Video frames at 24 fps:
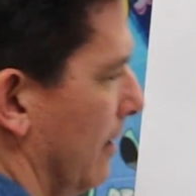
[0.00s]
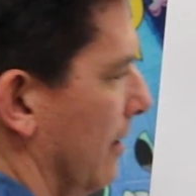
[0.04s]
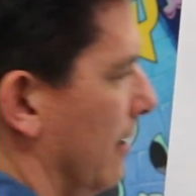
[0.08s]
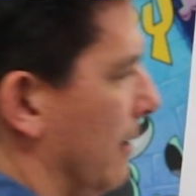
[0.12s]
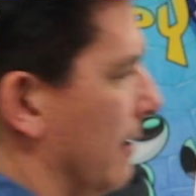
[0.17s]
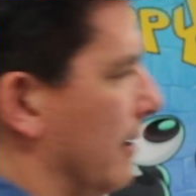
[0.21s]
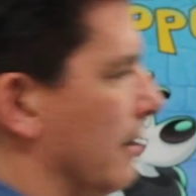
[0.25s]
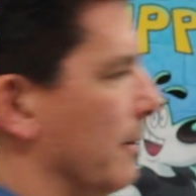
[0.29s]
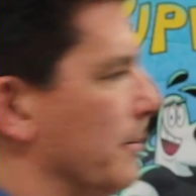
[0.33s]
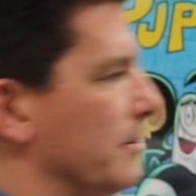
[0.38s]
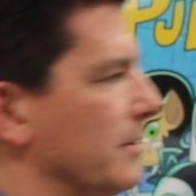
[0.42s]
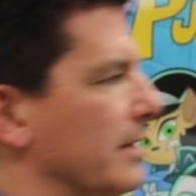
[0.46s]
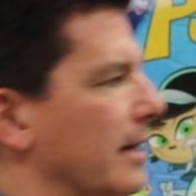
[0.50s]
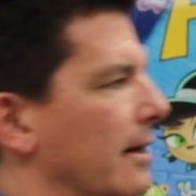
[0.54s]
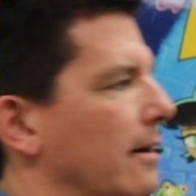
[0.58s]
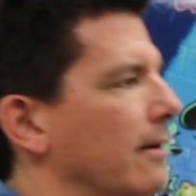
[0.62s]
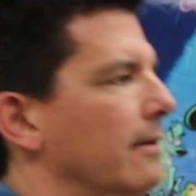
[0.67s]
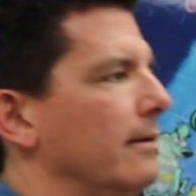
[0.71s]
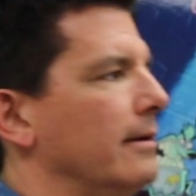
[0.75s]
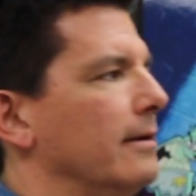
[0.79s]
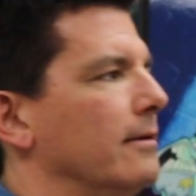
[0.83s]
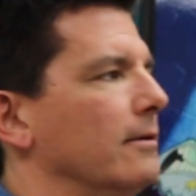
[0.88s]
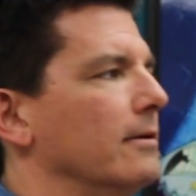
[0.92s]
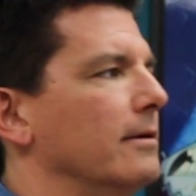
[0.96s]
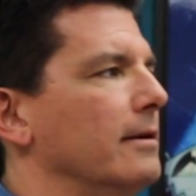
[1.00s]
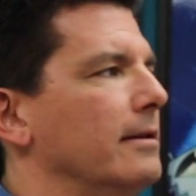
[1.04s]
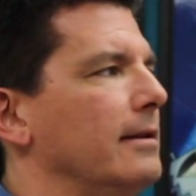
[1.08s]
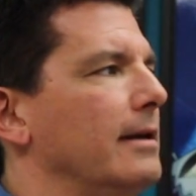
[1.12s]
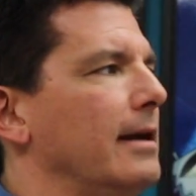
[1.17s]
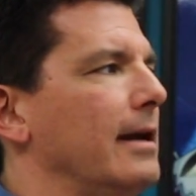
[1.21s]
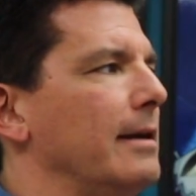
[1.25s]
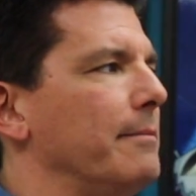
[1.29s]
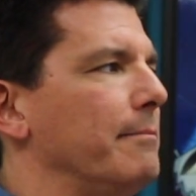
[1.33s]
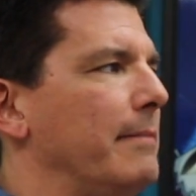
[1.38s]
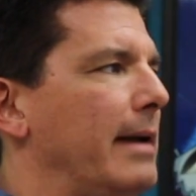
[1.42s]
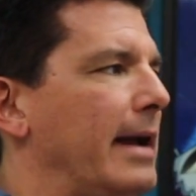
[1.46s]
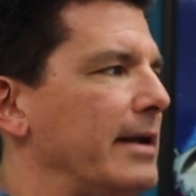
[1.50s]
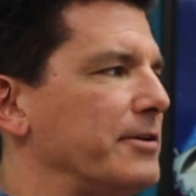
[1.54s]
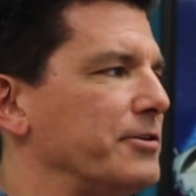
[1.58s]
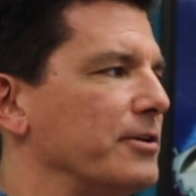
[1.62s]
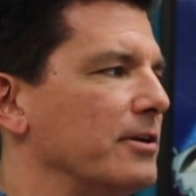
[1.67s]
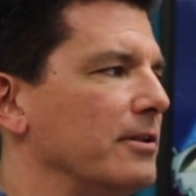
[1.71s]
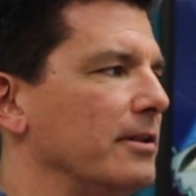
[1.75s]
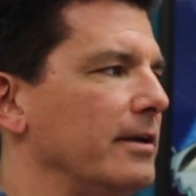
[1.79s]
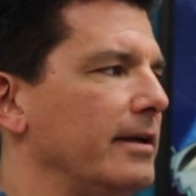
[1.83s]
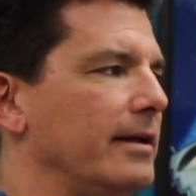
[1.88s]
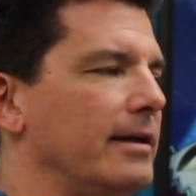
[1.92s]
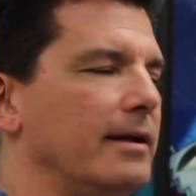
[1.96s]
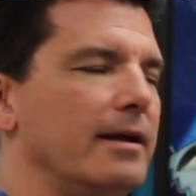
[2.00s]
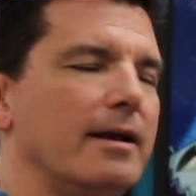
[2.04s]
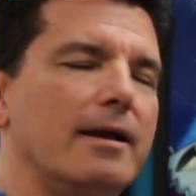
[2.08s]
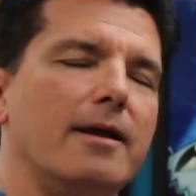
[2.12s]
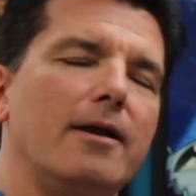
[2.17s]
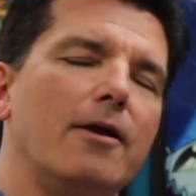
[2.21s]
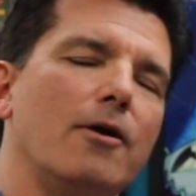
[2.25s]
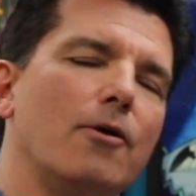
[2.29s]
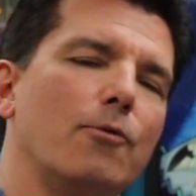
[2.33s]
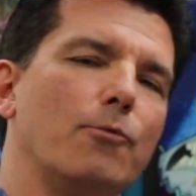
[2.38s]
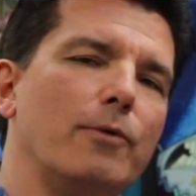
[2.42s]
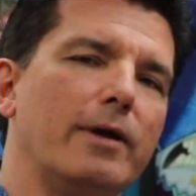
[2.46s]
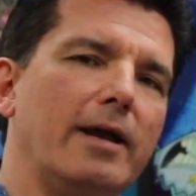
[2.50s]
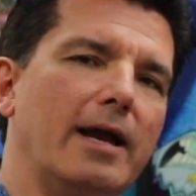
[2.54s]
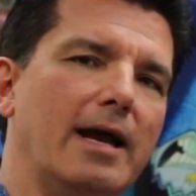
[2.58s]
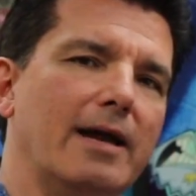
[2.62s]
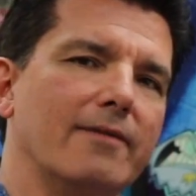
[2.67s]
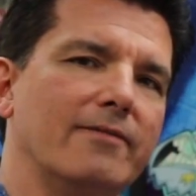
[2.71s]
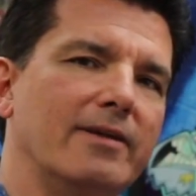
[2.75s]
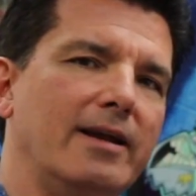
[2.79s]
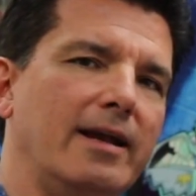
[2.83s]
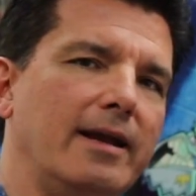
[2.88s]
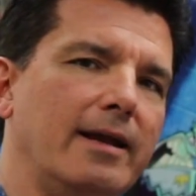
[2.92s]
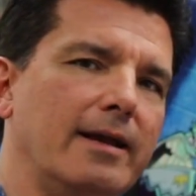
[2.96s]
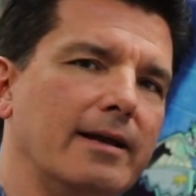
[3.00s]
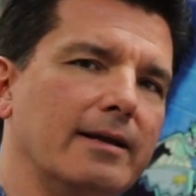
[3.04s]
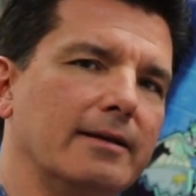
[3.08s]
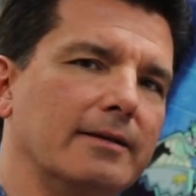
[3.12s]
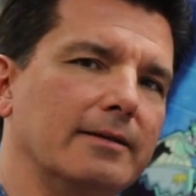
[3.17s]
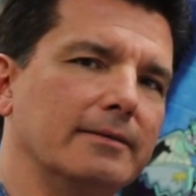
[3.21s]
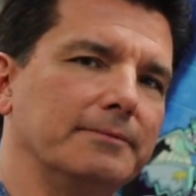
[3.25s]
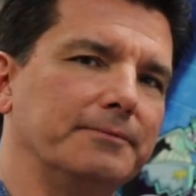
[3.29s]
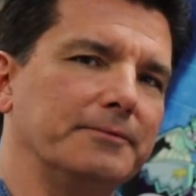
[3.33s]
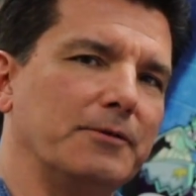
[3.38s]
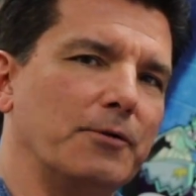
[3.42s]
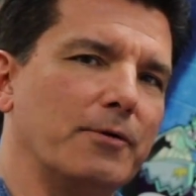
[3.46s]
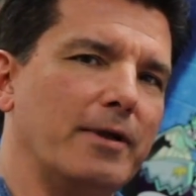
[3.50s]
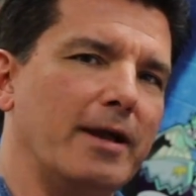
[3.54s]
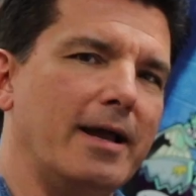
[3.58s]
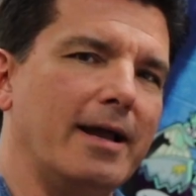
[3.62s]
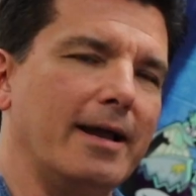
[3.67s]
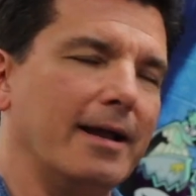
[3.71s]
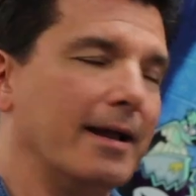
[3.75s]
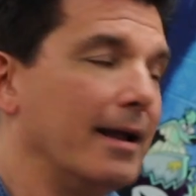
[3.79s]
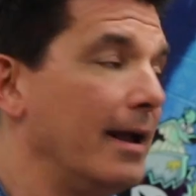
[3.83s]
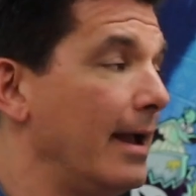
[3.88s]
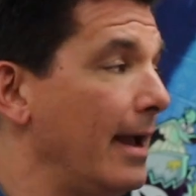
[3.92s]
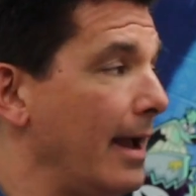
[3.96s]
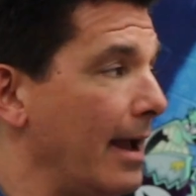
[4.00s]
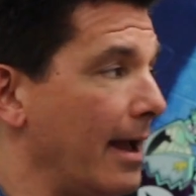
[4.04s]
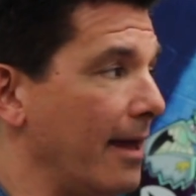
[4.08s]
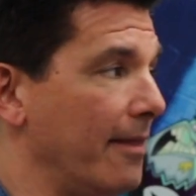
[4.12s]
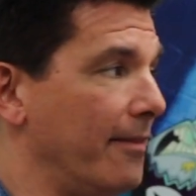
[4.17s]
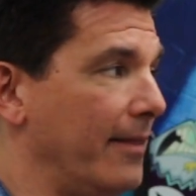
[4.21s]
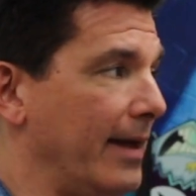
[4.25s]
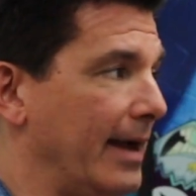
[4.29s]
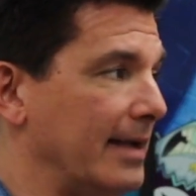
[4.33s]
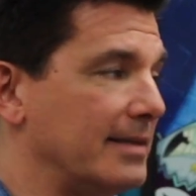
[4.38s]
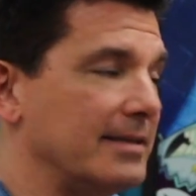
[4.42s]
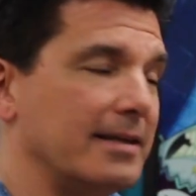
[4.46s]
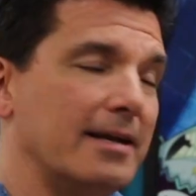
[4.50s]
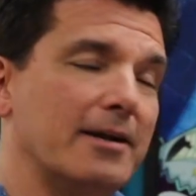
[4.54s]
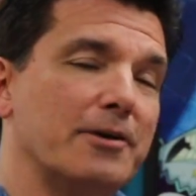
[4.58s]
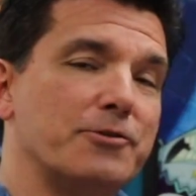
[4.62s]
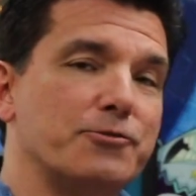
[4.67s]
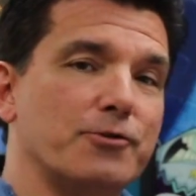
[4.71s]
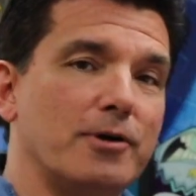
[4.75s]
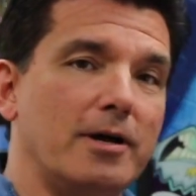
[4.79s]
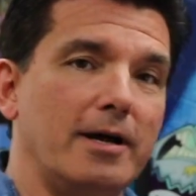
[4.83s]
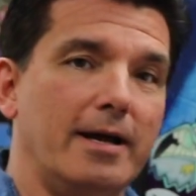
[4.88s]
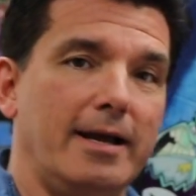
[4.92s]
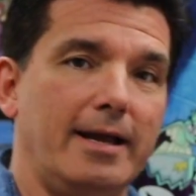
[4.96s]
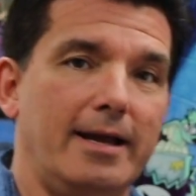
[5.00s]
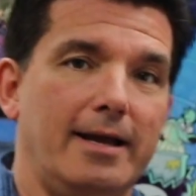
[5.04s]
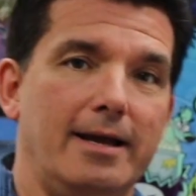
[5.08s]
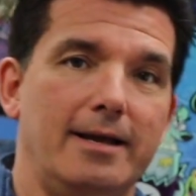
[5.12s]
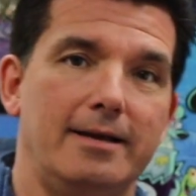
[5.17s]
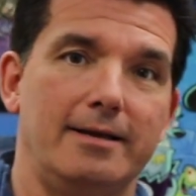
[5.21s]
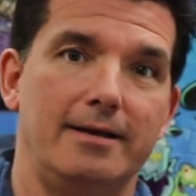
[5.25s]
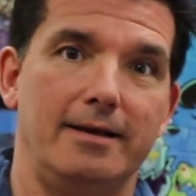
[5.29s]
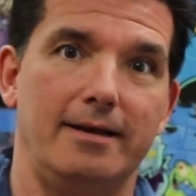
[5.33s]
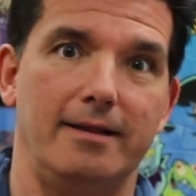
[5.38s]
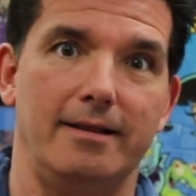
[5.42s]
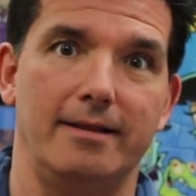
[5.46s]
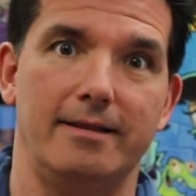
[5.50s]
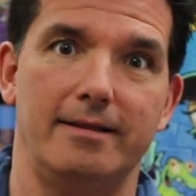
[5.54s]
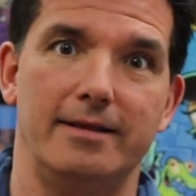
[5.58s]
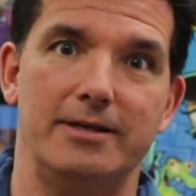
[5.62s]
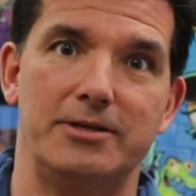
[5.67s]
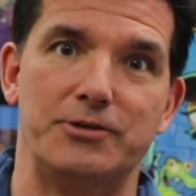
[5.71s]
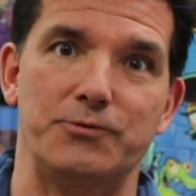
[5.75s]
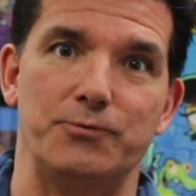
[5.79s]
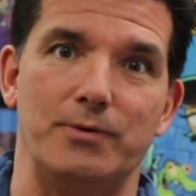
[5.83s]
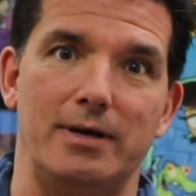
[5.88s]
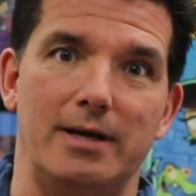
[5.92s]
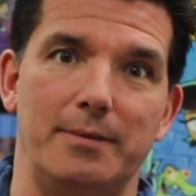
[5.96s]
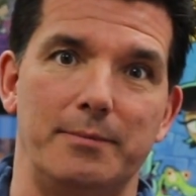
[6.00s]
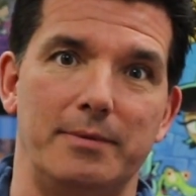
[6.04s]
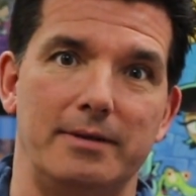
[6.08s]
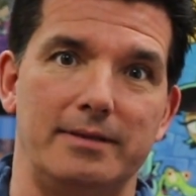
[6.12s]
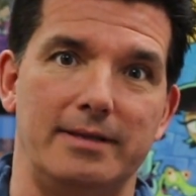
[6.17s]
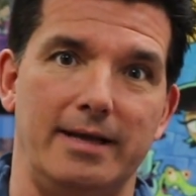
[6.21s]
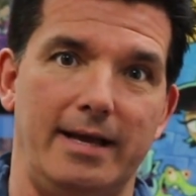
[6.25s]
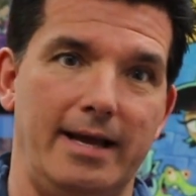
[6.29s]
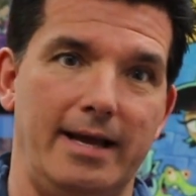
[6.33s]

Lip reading: and comes out. And look at that, magically, we have a hand. Okay, that's how to draw a hand this way, but the